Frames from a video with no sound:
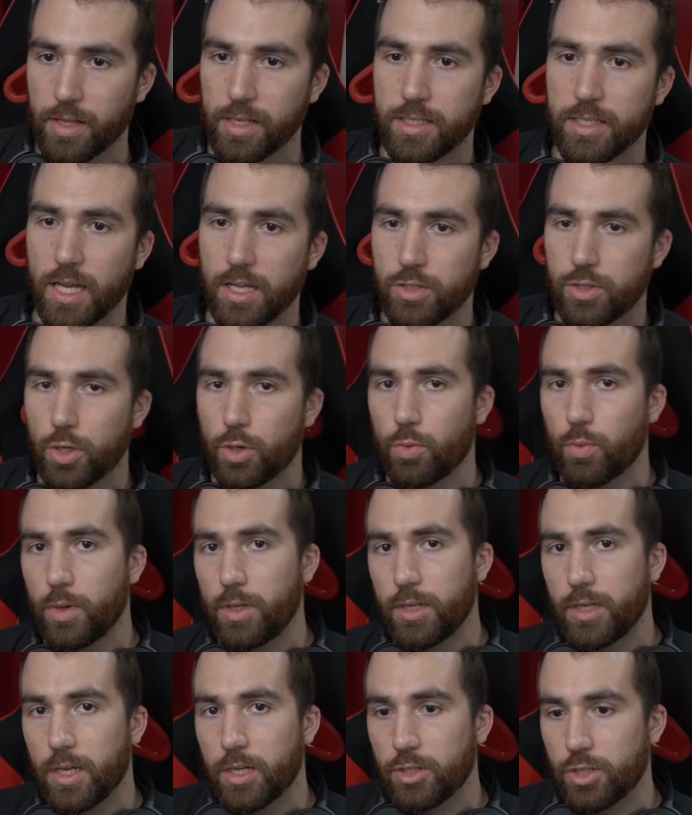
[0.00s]
These guys do a
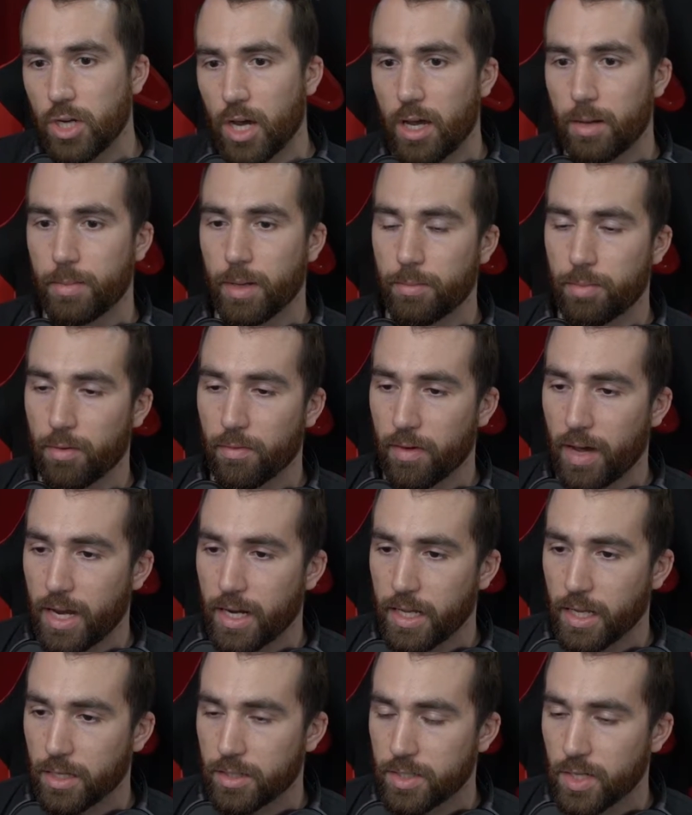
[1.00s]
really good job at
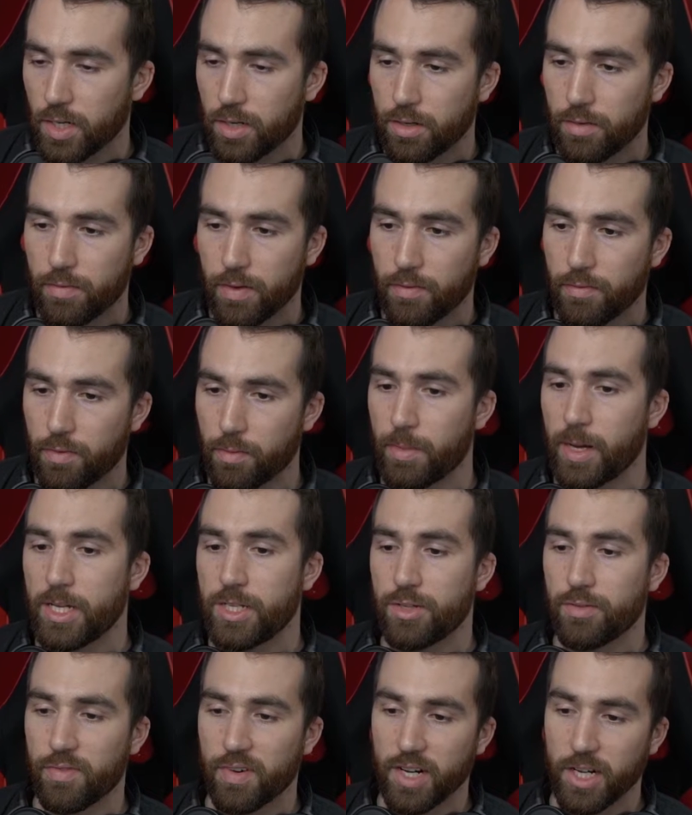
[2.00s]
providing a ton of
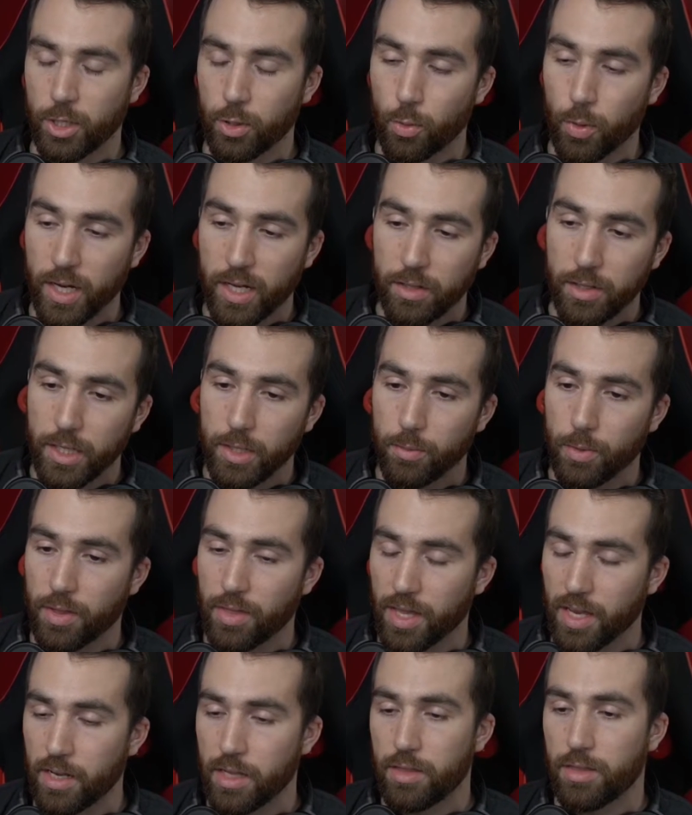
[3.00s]
information very quickly
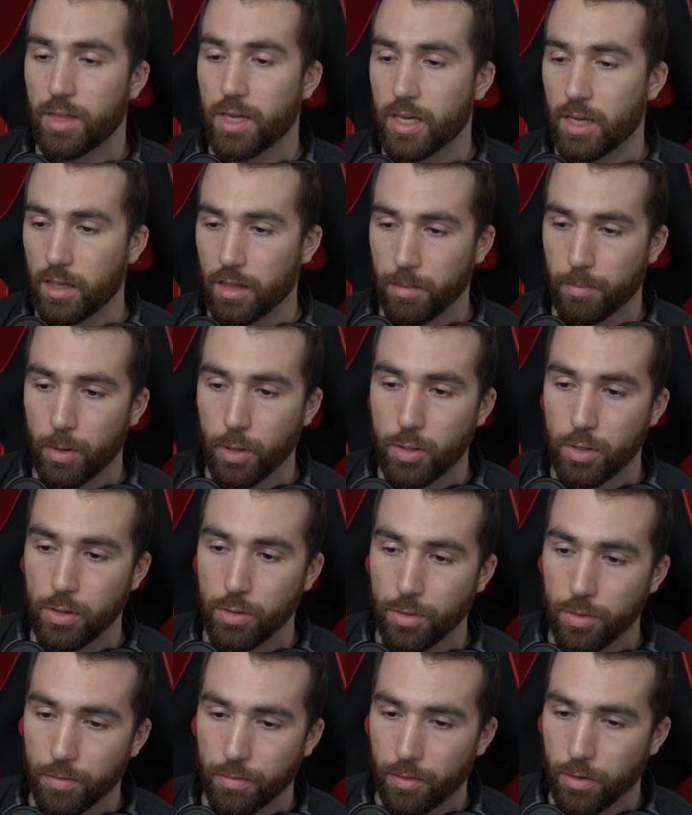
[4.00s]
with anything in the Poke
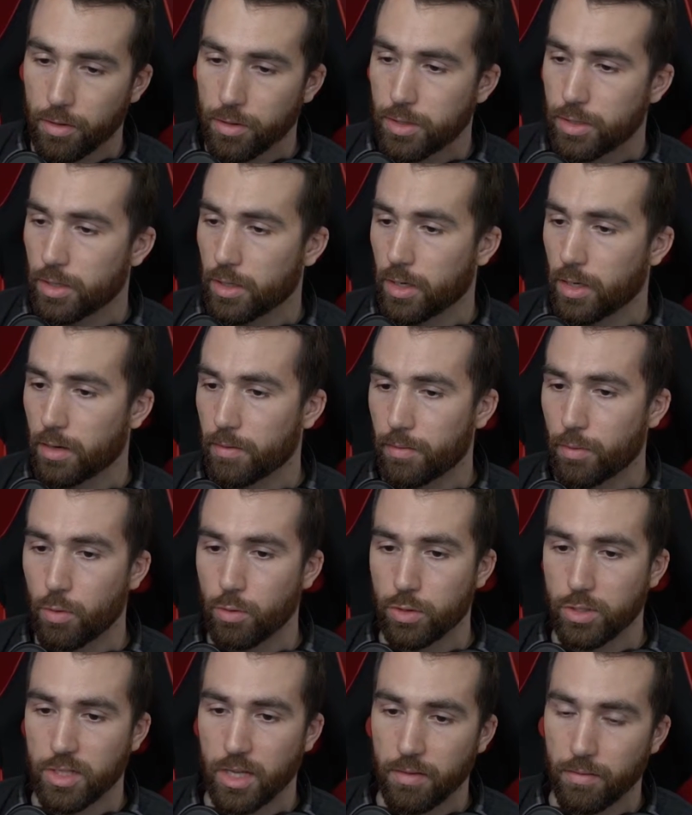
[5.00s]
universe. Of
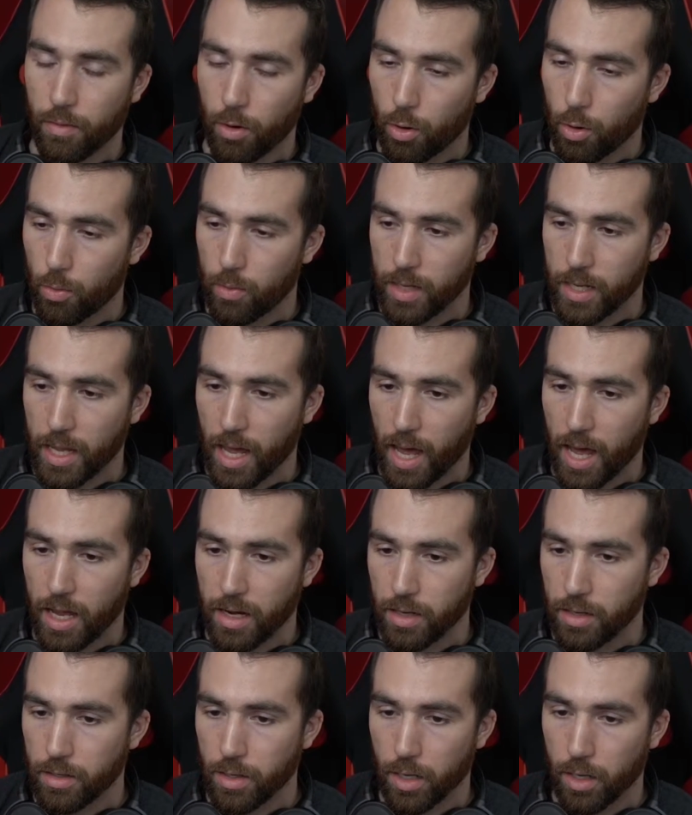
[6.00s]
course, they've already
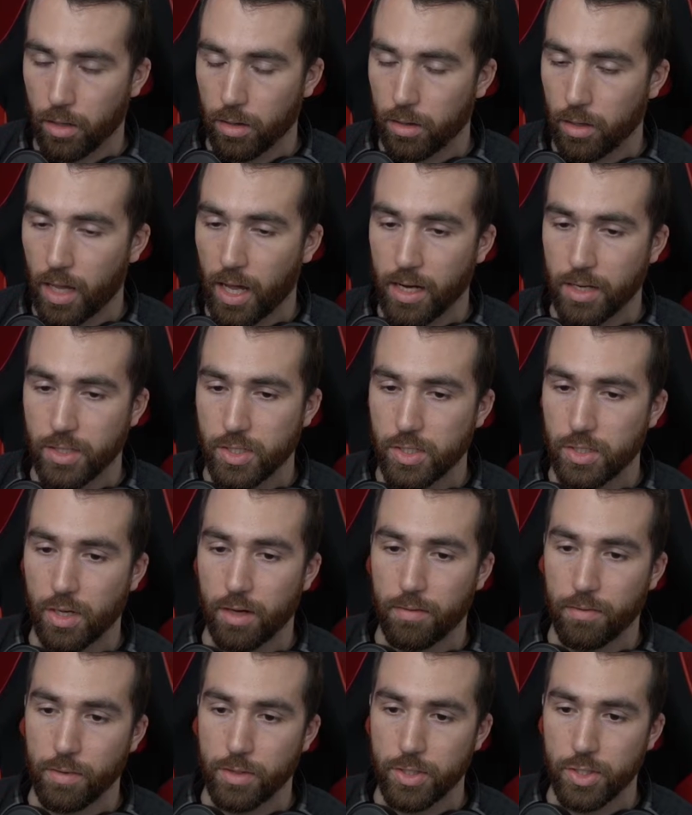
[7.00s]
added a lot of
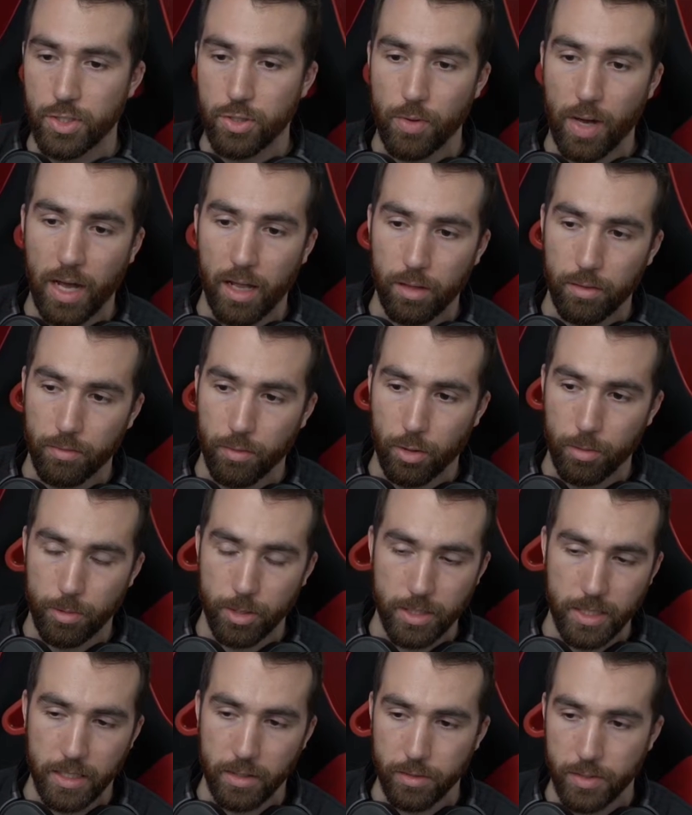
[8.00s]
stuff for this new Isle of
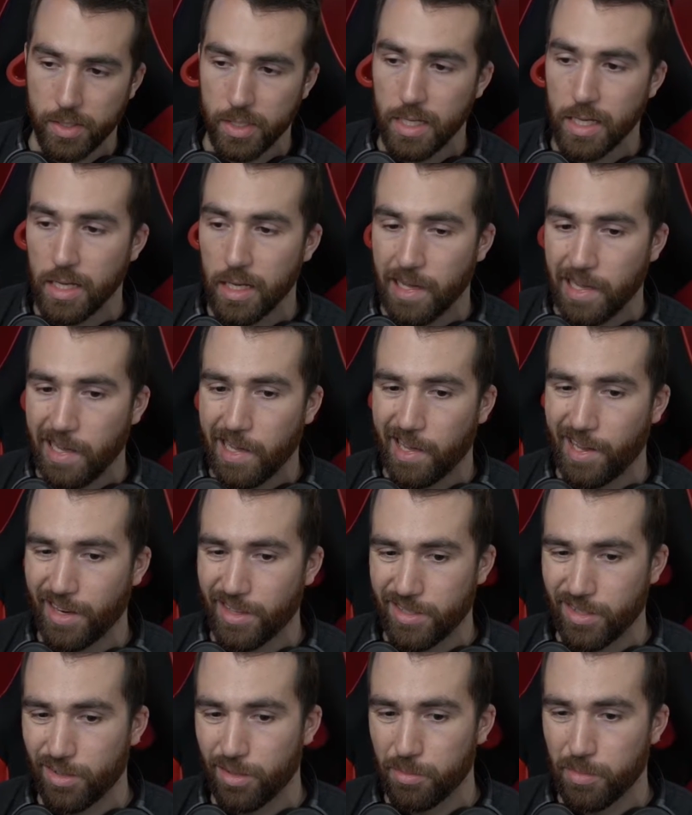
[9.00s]
Armor DLC,
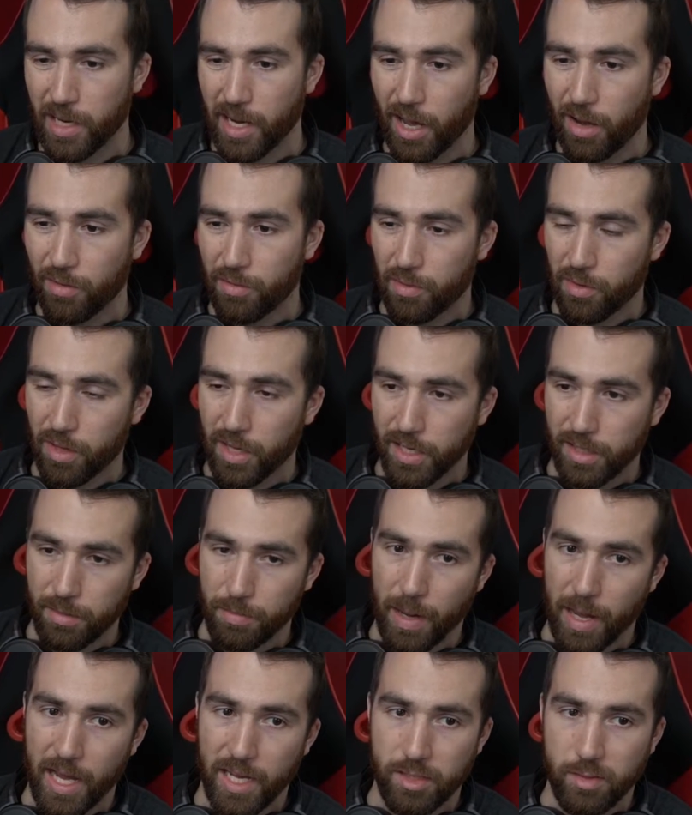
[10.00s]
and it's only been out for like
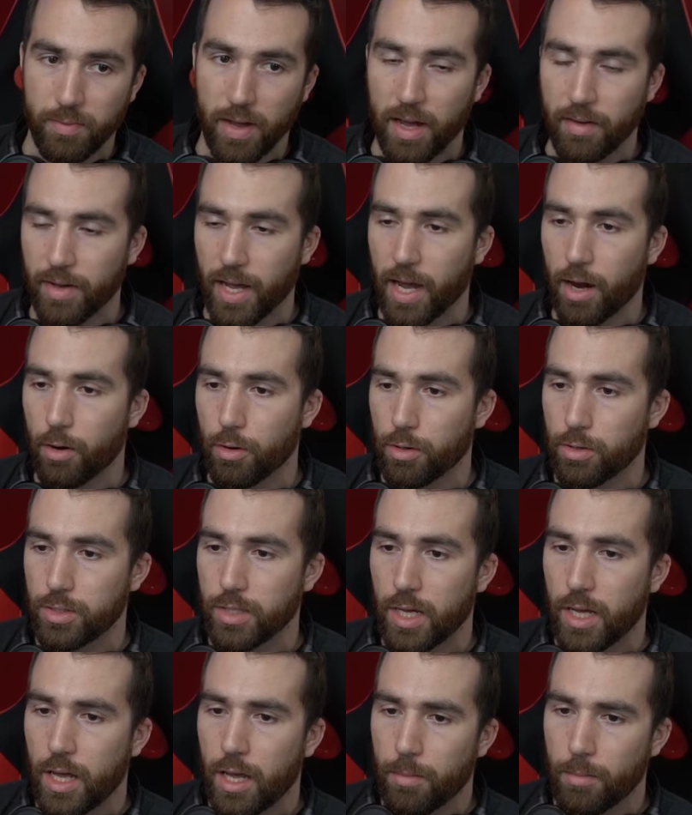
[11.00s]
the past 5 hours.